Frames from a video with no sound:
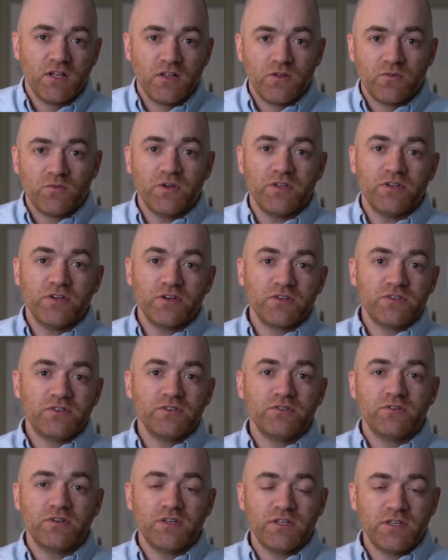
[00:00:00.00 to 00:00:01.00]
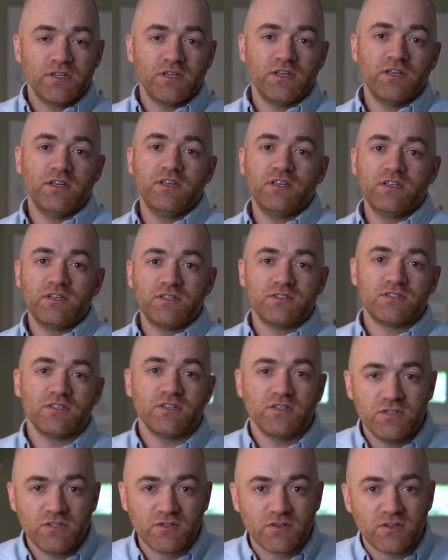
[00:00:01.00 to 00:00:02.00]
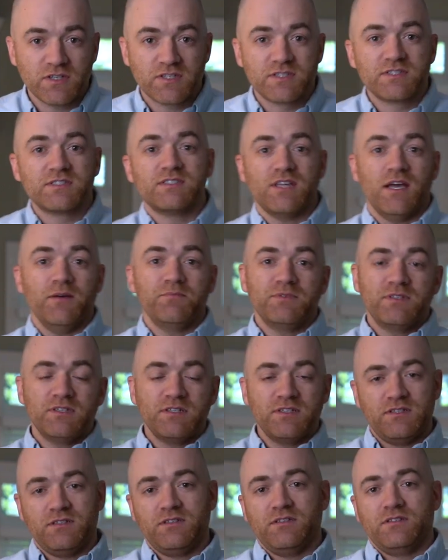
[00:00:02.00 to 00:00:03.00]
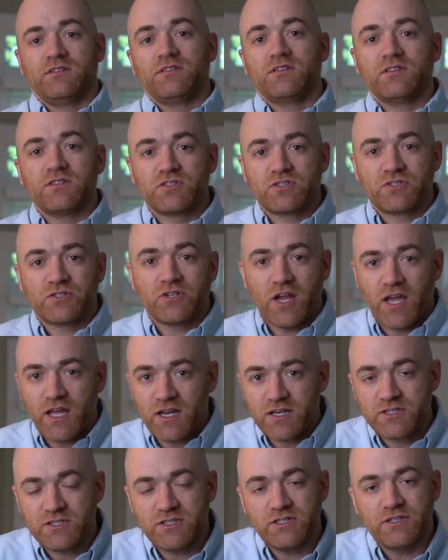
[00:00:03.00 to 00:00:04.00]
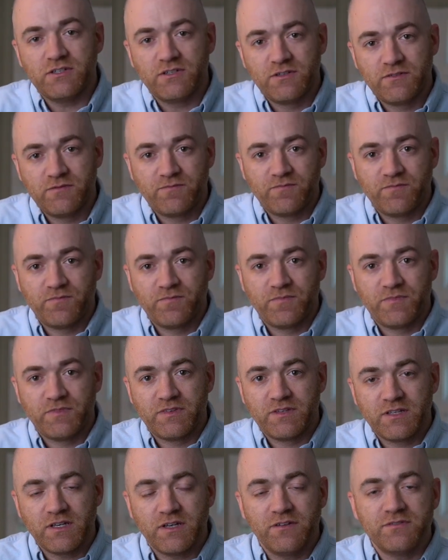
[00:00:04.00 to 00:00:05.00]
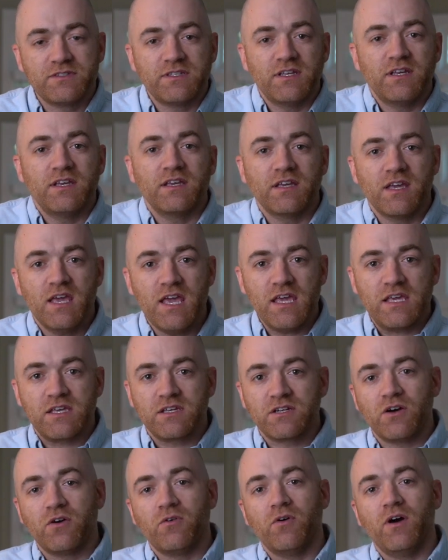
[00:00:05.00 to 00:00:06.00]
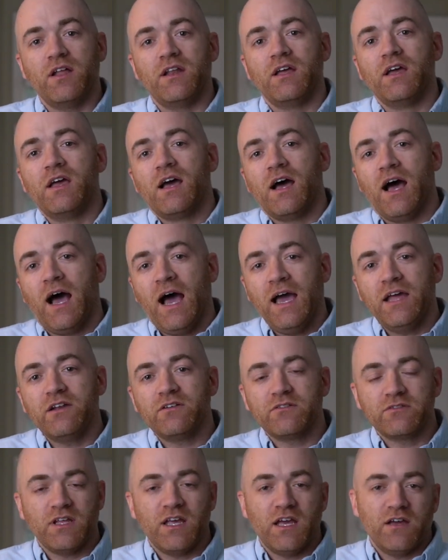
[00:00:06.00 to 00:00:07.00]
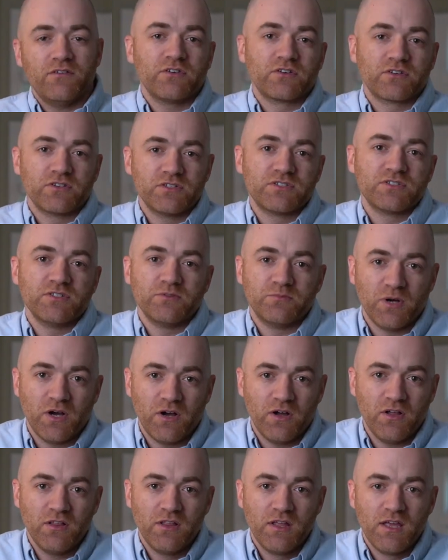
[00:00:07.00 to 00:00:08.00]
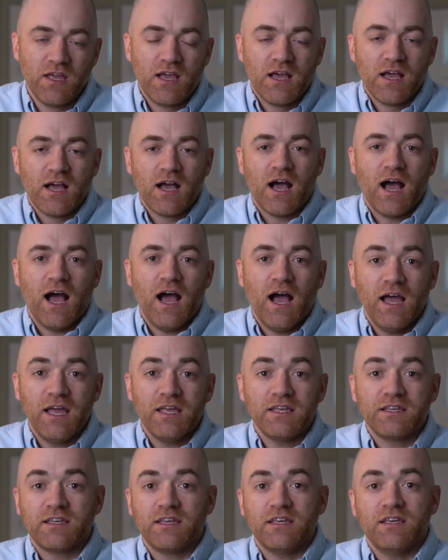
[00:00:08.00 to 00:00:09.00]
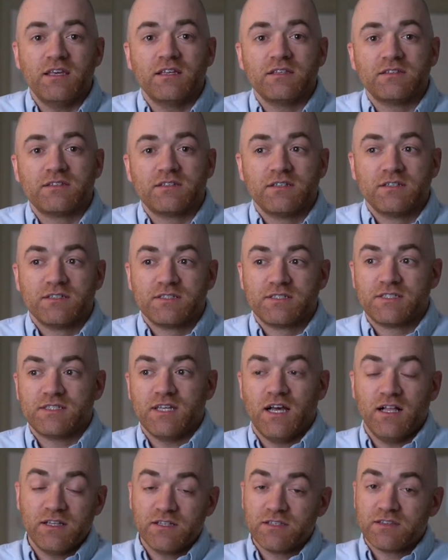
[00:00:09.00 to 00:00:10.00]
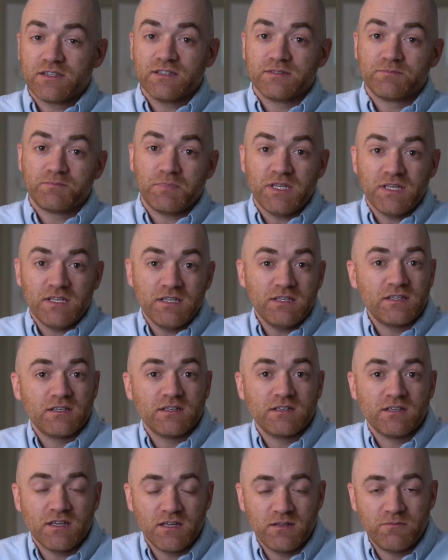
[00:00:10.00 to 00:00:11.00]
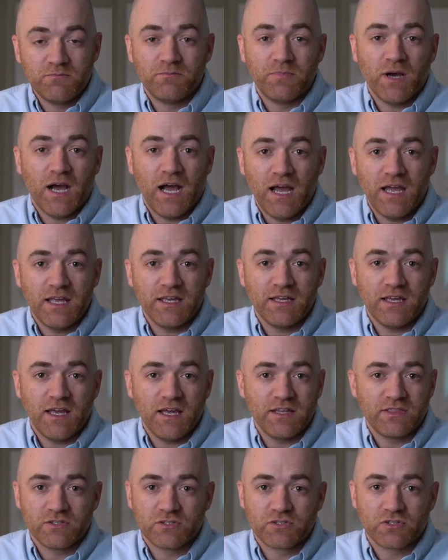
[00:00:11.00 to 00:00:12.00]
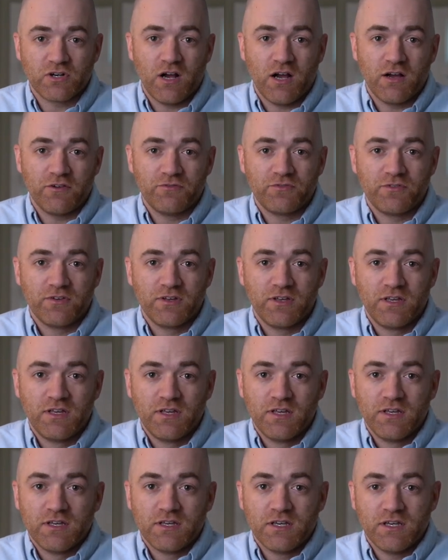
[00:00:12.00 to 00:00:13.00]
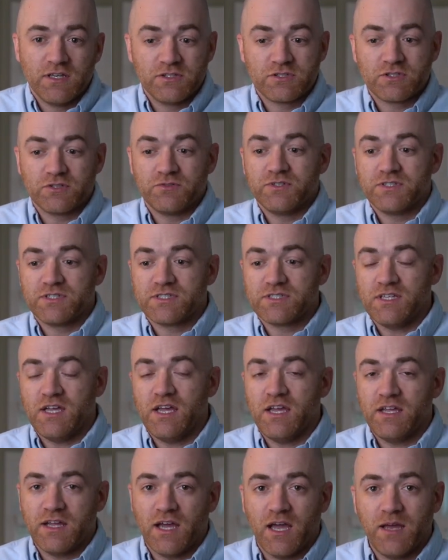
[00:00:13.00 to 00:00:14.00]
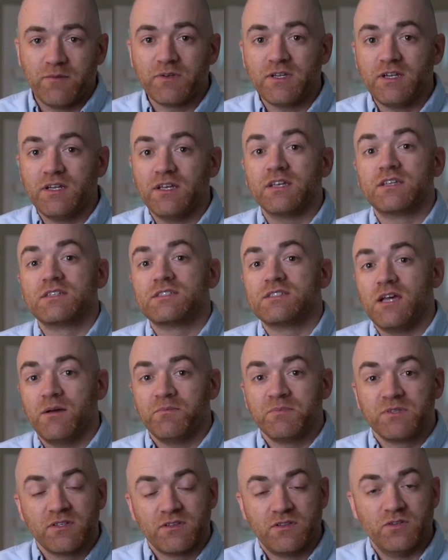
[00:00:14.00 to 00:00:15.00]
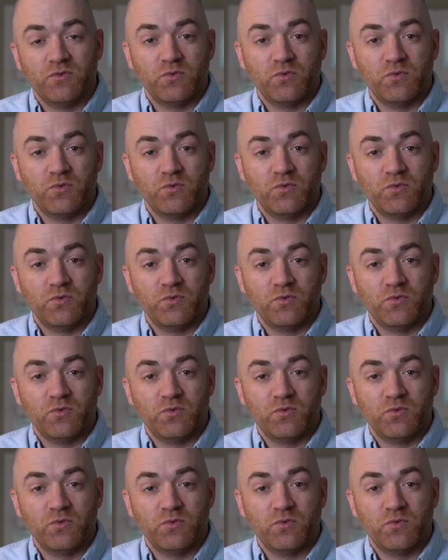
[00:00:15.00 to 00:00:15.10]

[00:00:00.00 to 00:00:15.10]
what you're doing is you're accepting the strategy of saying, hey, you know what? I don't have a crystal ball. I can't sell at the peak and buy at the trough. And so instead, I'm going to accept the